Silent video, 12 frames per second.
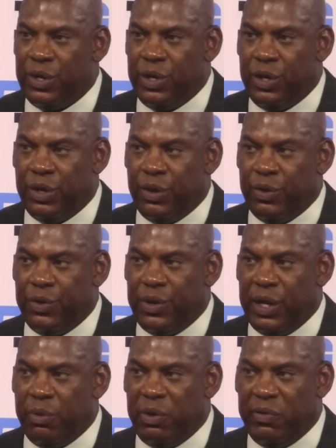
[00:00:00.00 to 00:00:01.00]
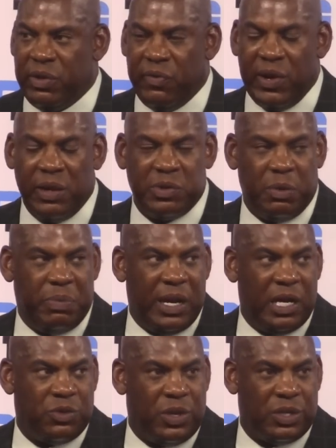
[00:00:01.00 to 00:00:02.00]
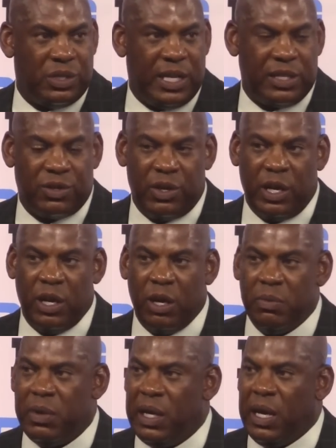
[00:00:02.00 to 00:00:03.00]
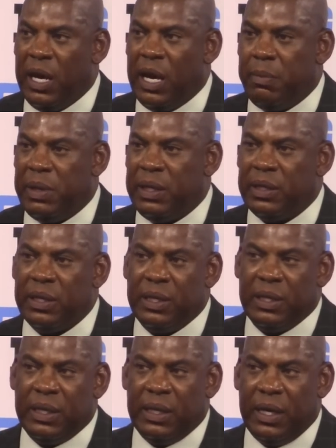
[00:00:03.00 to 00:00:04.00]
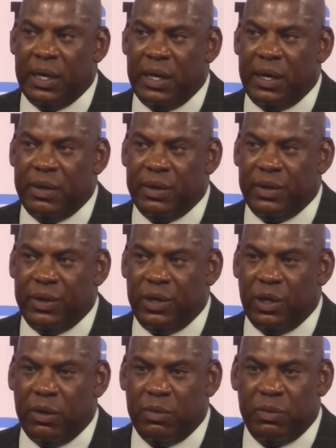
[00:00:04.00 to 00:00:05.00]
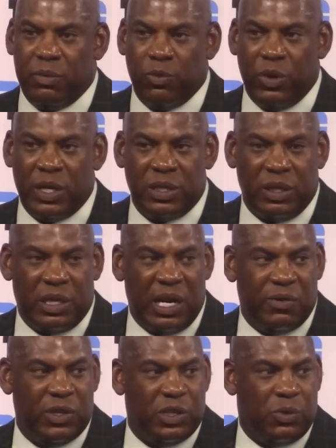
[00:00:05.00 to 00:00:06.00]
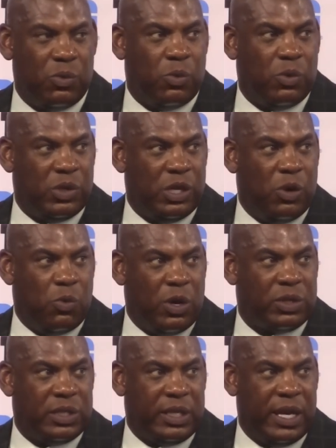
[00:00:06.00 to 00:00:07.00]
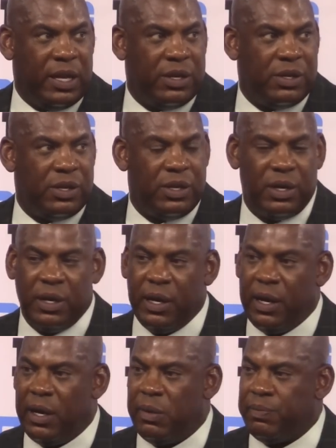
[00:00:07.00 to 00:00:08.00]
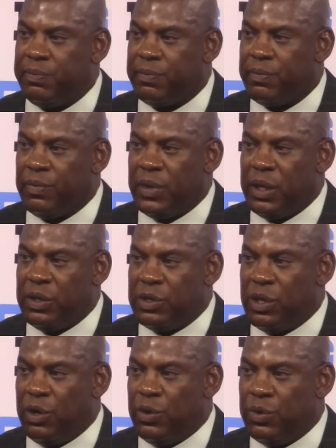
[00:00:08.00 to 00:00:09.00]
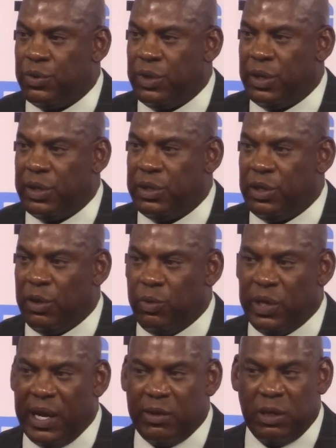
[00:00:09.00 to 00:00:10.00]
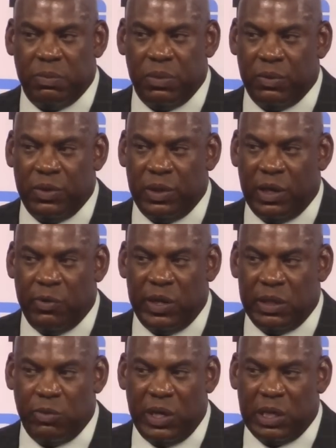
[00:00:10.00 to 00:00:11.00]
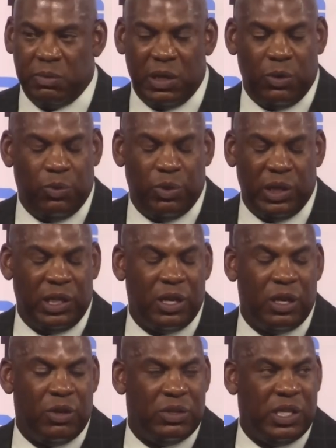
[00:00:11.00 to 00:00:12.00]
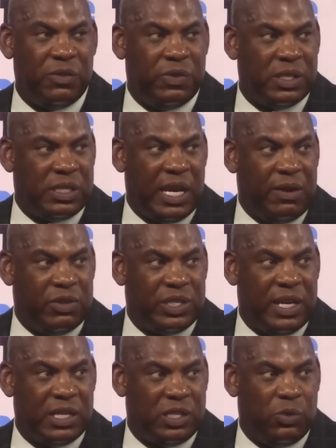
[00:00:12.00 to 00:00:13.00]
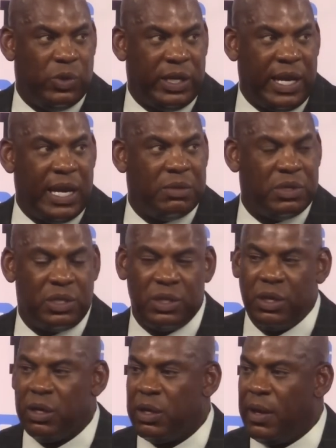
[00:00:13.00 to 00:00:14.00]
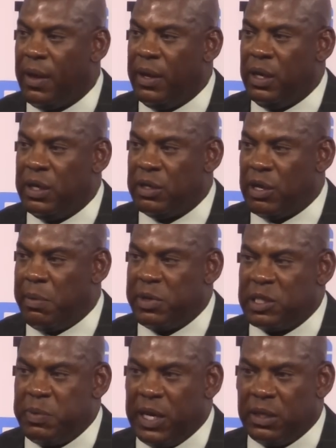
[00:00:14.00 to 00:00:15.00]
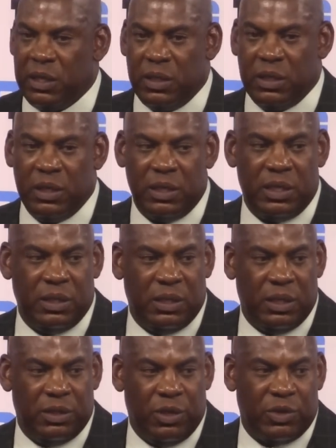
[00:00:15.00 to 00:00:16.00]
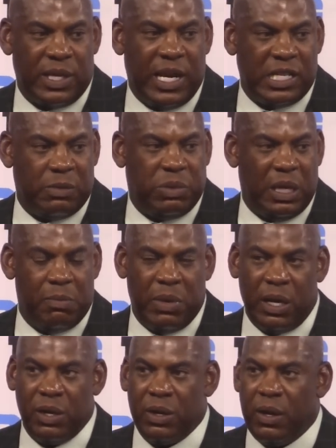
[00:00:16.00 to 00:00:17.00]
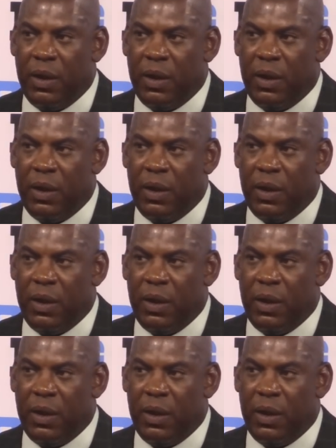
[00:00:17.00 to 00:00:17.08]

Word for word: you know, and we've developed some pass rushers. That's going to help. I mean, uh, you know, rush and coverage, you know, work together. Um, and so, uh, you know, we have to, you know, we, we have to play really good on defense to have a chance to win games this year. And so I'm expecting the, the, those guys to play better.